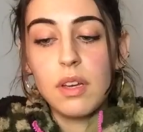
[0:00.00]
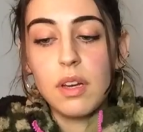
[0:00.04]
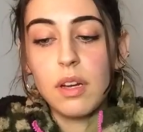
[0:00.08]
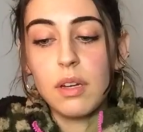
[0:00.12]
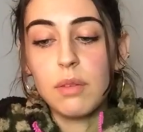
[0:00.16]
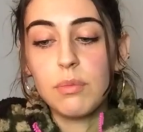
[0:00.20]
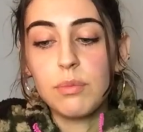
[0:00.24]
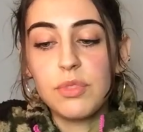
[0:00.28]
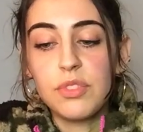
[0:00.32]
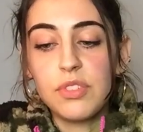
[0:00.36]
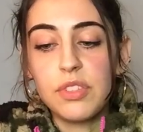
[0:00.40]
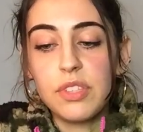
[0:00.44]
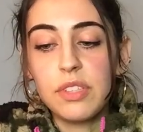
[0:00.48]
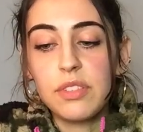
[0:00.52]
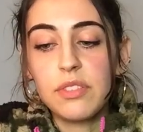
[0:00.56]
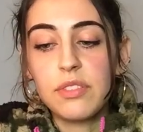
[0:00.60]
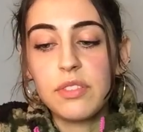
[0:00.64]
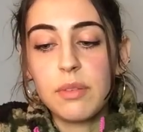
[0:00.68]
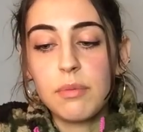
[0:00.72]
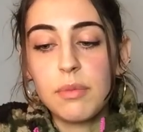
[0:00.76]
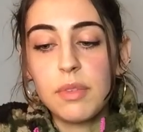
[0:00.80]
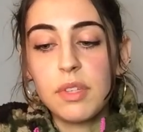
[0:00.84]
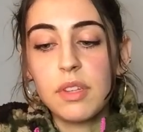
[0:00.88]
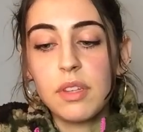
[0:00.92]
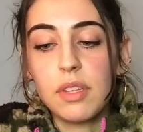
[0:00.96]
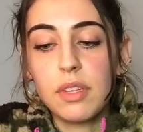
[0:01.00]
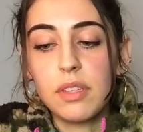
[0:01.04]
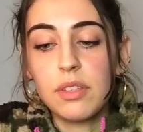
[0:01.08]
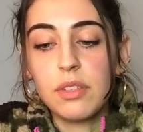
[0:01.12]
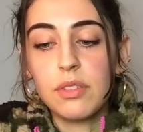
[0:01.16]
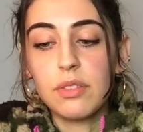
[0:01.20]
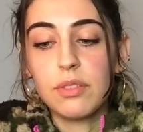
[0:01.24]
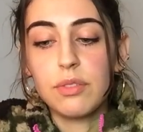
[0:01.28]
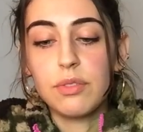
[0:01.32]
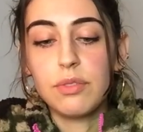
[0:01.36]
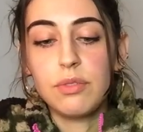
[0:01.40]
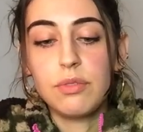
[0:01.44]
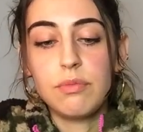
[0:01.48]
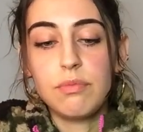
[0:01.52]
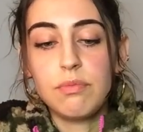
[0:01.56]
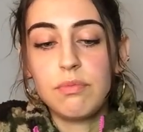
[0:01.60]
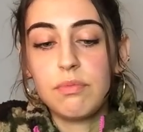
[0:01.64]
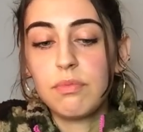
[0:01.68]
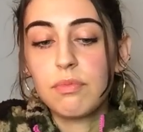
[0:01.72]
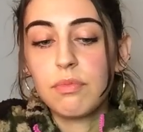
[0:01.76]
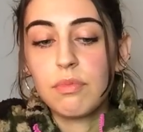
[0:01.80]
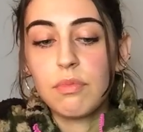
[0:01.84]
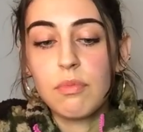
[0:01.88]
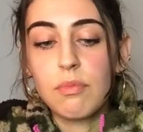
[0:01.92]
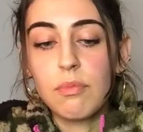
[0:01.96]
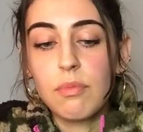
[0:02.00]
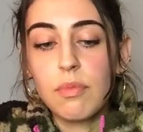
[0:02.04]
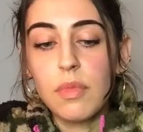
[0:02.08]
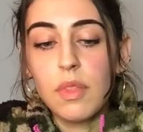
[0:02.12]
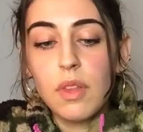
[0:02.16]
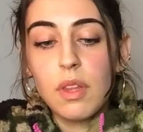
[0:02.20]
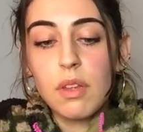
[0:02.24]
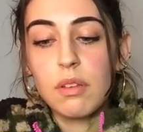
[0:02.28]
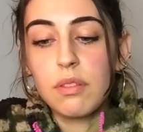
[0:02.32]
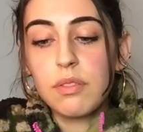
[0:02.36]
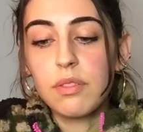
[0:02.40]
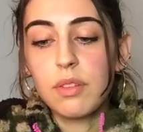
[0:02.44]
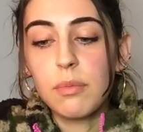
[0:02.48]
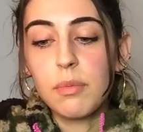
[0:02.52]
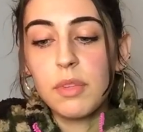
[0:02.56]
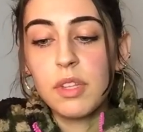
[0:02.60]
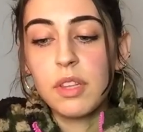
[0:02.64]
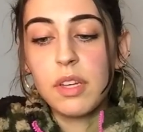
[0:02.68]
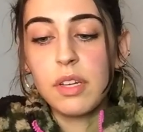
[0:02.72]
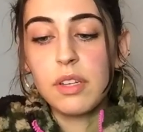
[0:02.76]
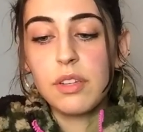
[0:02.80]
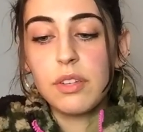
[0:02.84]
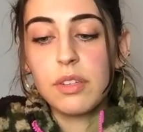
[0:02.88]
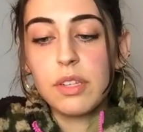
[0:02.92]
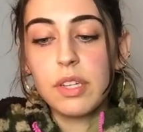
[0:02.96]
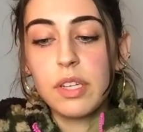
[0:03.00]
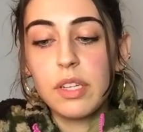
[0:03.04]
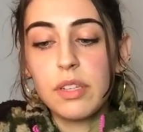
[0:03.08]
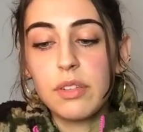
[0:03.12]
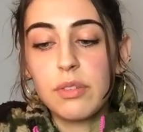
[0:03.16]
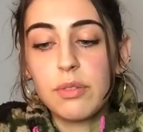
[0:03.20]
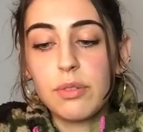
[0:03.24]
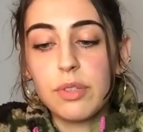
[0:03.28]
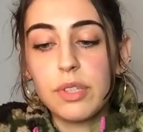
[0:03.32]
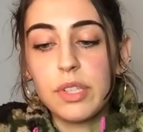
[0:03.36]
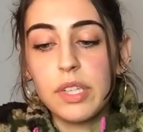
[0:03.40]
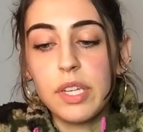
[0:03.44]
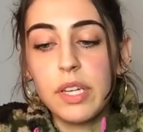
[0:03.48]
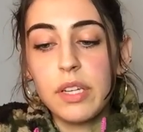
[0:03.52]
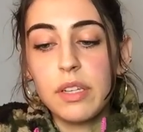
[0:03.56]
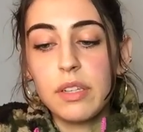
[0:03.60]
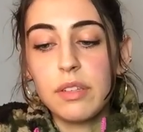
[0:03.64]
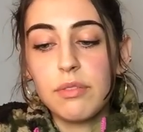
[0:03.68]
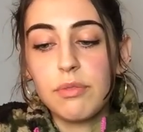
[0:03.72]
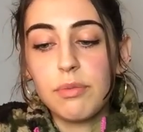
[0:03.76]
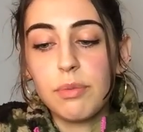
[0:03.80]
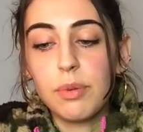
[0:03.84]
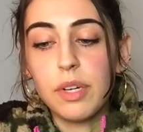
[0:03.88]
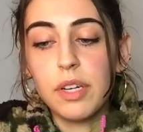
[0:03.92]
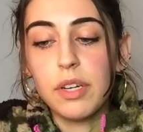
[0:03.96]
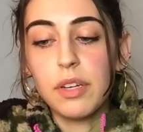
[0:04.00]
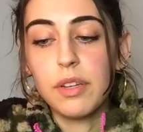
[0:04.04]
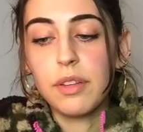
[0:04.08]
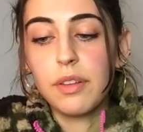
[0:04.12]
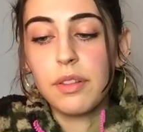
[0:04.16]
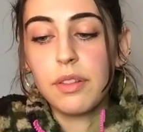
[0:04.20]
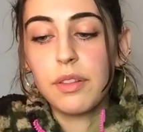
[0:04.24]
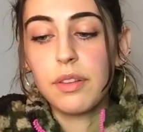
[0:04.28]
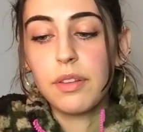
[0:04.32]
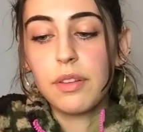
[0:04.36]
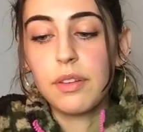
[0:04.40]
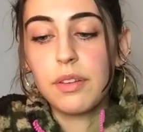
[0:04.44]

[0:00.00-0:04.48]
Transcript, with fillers: I'm seeing something that you're something that you're getting creative with.